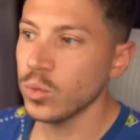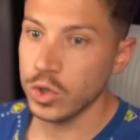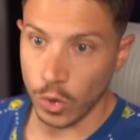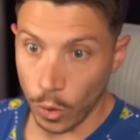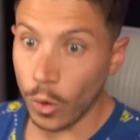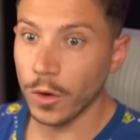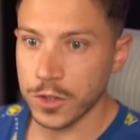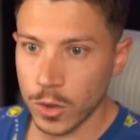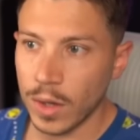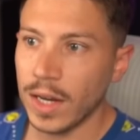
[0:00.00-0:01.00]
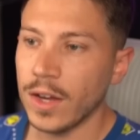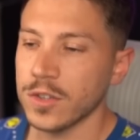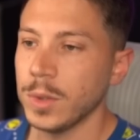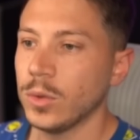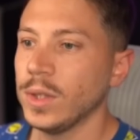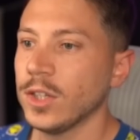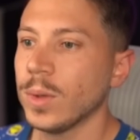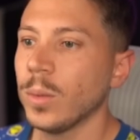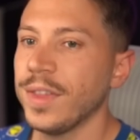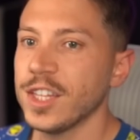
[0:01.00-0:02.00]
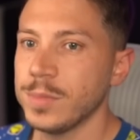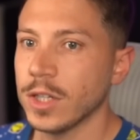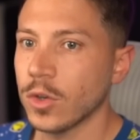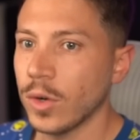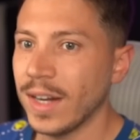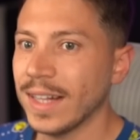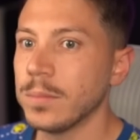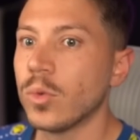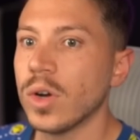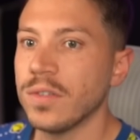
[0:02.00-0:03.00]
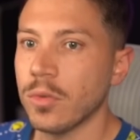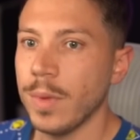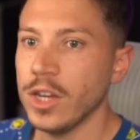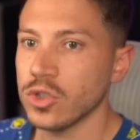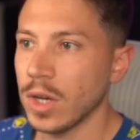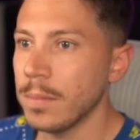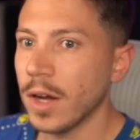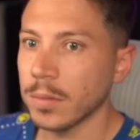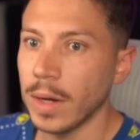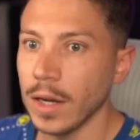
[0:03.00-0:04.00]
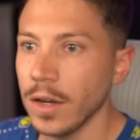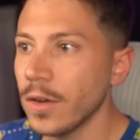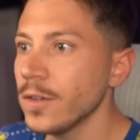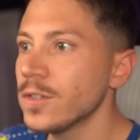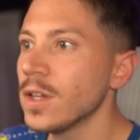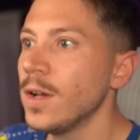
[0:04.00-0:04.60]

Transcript: which also allows me to integrate with ASP.NET Core and add more information about my logs.